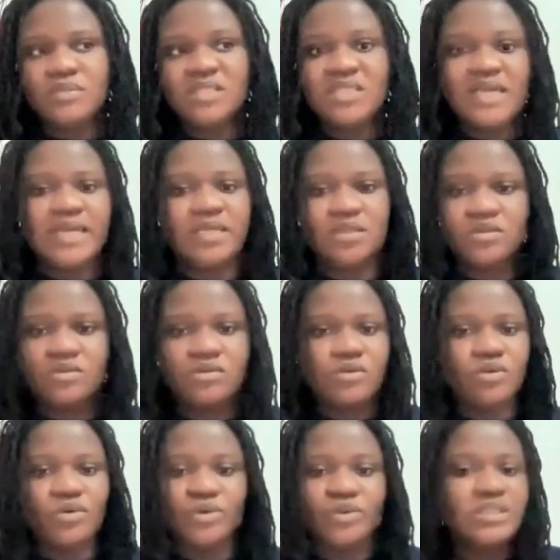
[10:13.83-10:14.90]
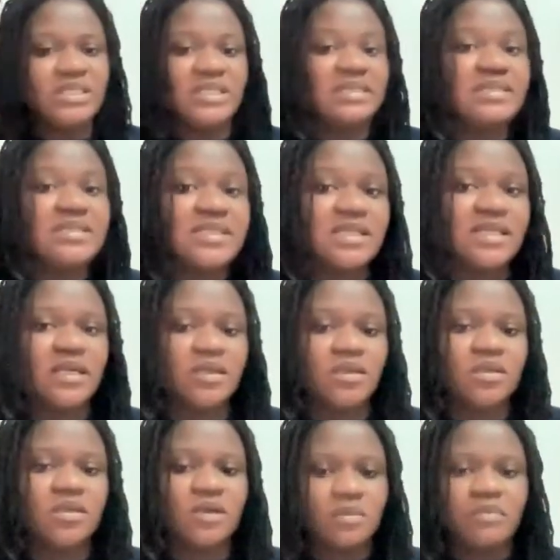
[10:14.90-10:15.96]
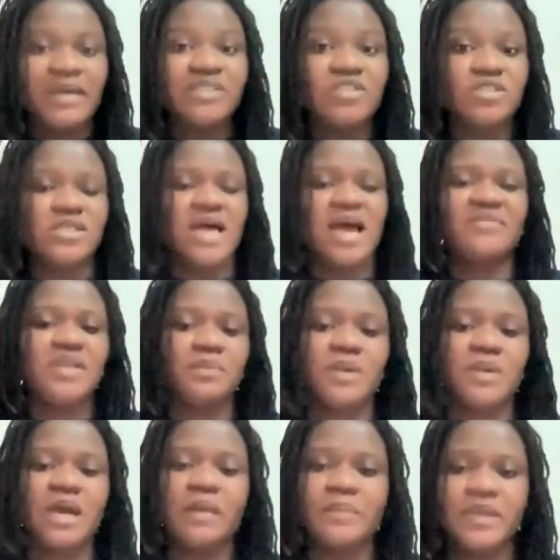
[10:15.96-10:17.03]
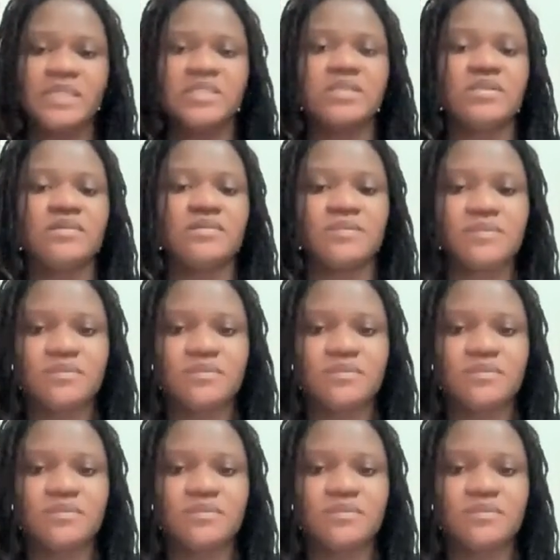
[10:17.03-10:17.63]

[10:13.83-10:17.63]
said or didn't say by just having a PR person.